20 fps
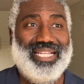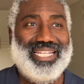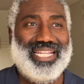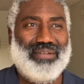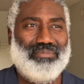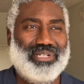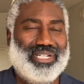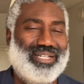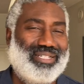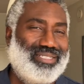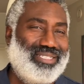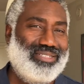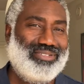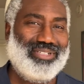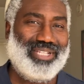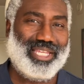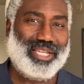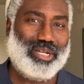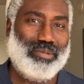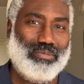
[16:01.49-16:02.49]
Now, because these
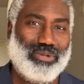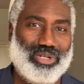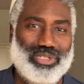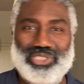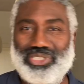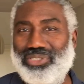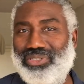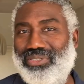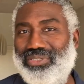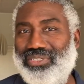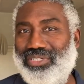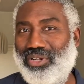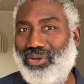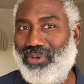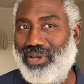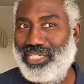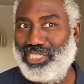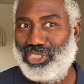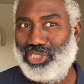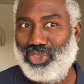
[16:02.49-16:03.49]
are like commercials, they're
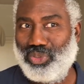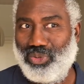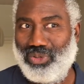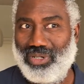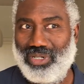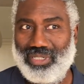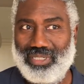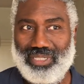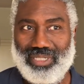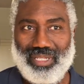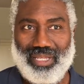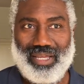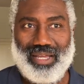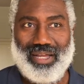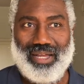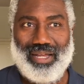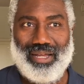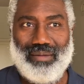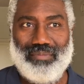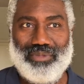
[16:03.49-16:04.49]
quite short,
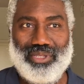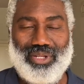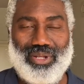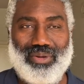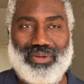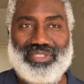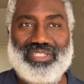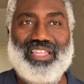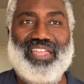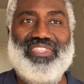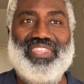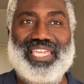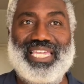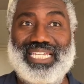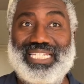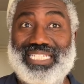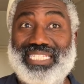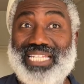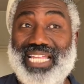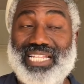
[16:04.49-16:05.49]
you know, it's nothing
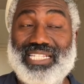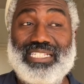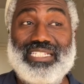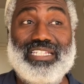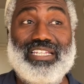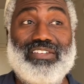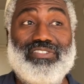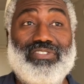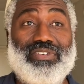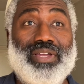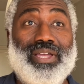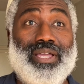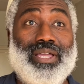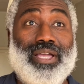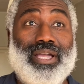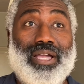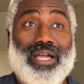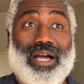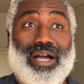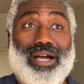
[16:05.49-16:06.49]
extensive.
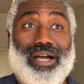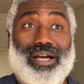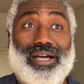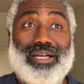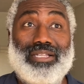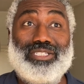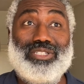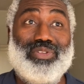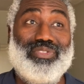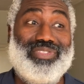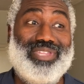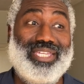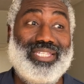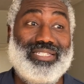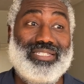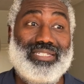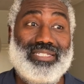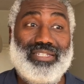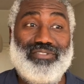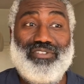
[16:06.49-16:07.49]
So
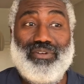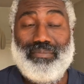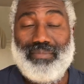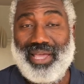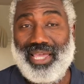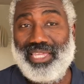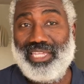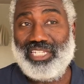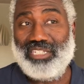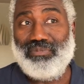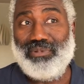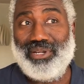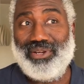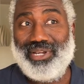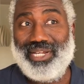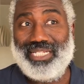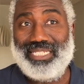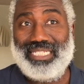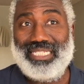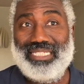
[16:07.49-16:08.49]
this, from my
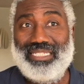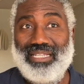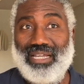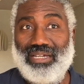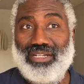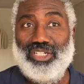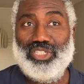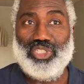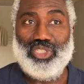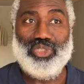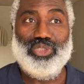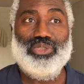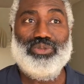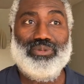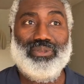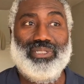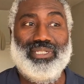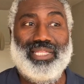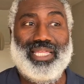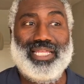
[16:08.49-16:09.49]
experience, is not
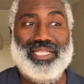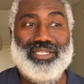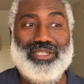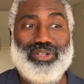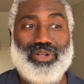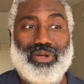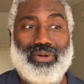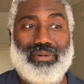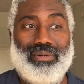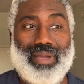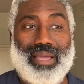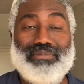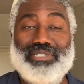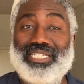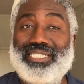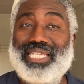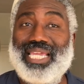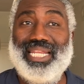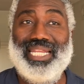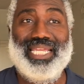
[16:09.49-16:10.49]
unusual that, you know, I'm
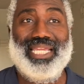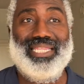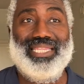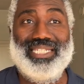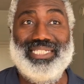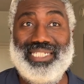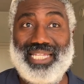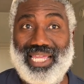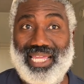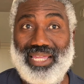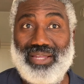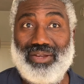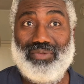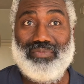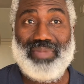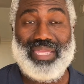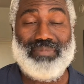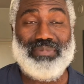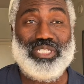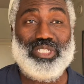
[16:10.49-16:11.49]
just getting it the day or
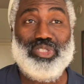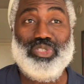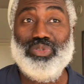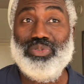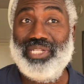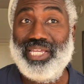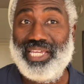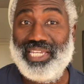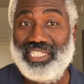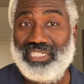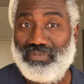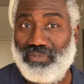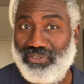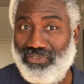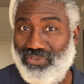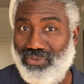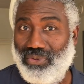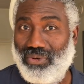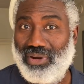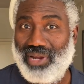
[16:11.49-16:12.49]
maybe 2 days
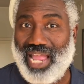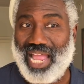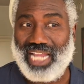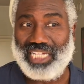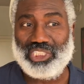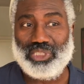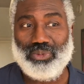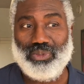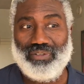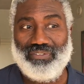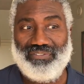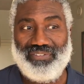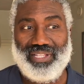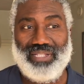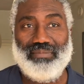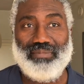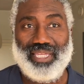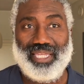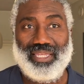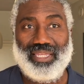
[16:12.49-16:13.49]
before actual
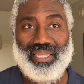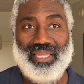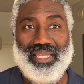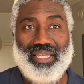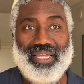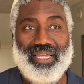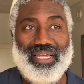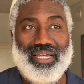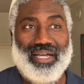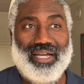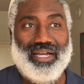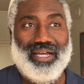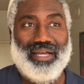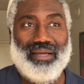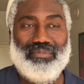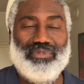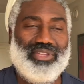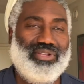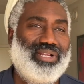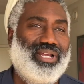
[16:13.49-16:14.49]
filming.
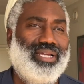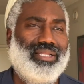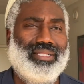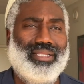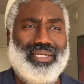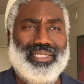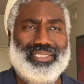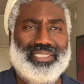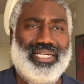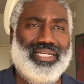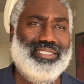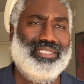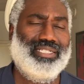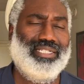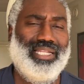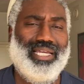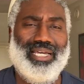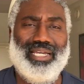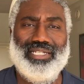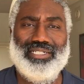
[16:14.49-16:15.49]
They're not like tons
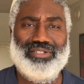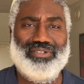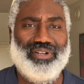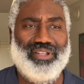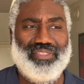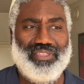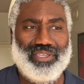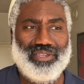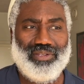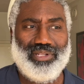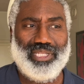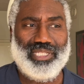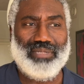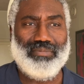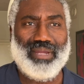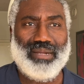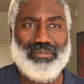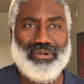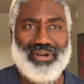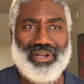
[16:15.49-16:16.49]
of lines or anything you need to
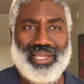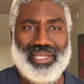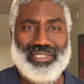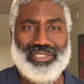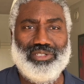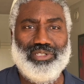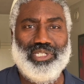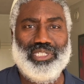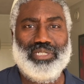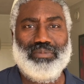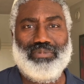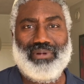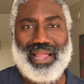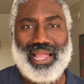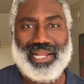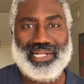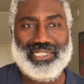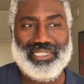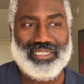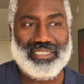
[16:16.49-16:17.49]
memorize, you need to
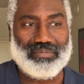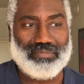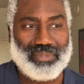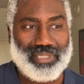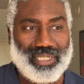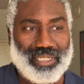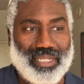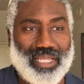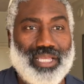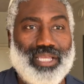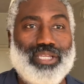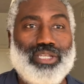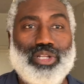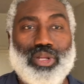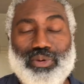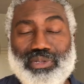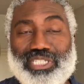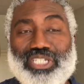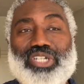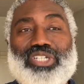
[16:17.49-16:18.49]
practice, but you
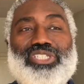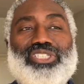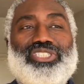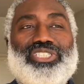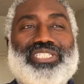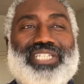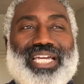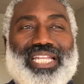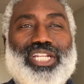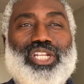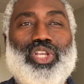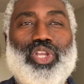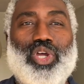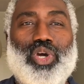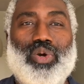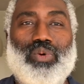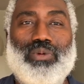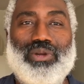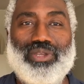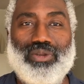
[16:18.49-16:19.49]
know, it's good to just kind of
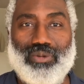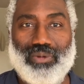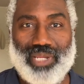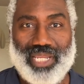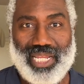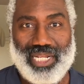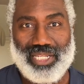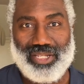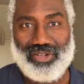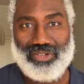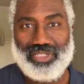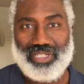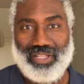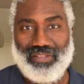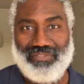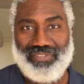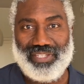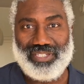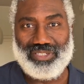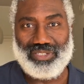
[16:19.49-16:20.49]
know what you're getting
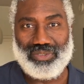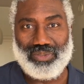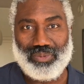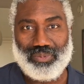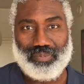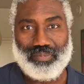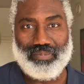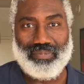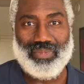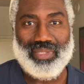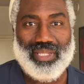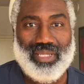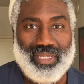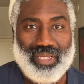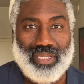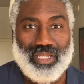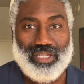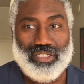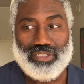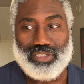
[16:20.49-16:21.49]
yourself into.
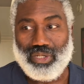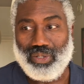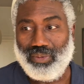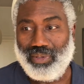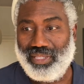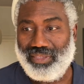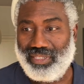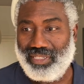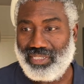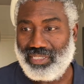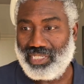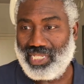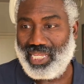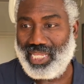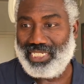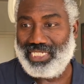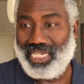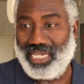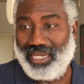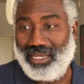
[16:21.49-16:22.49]
So at this
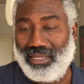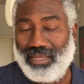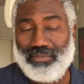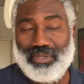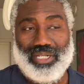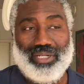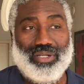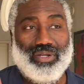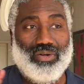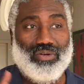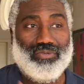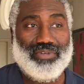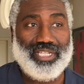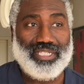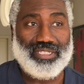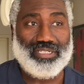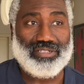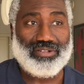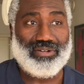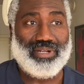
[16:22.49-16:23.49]
stage, yeah, I'm gonna go
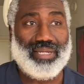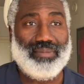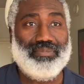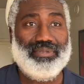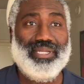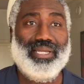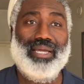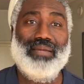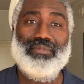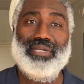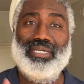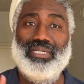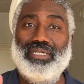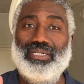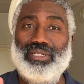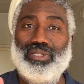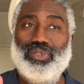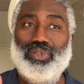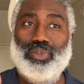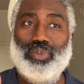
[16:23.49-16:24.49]
read the script, I'm gonna
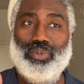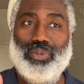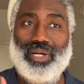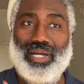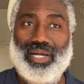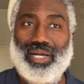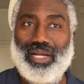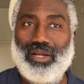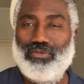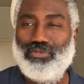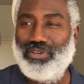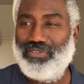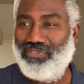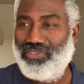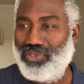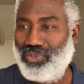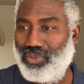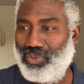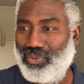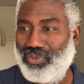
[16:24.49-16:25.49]
go
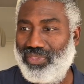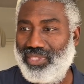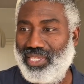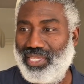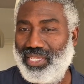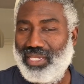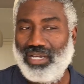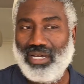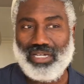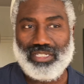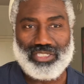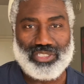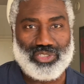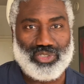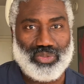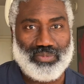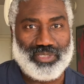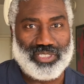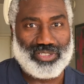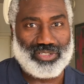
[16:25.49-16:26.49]
review the
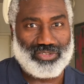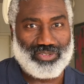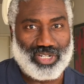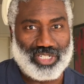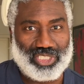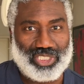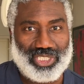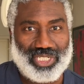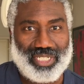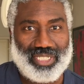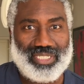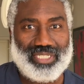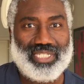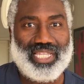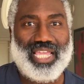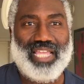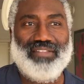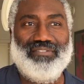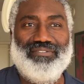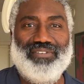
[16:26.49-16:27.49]
costume instructions
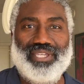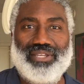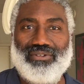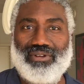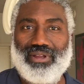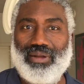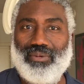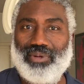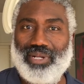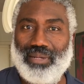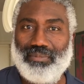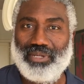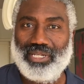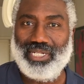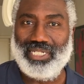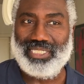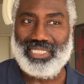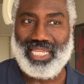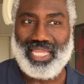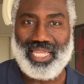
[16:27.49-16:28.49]
and figure out what I'm
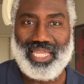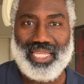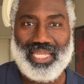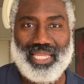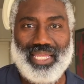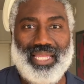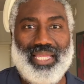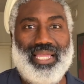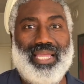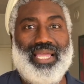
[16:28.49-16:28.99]
gonna take,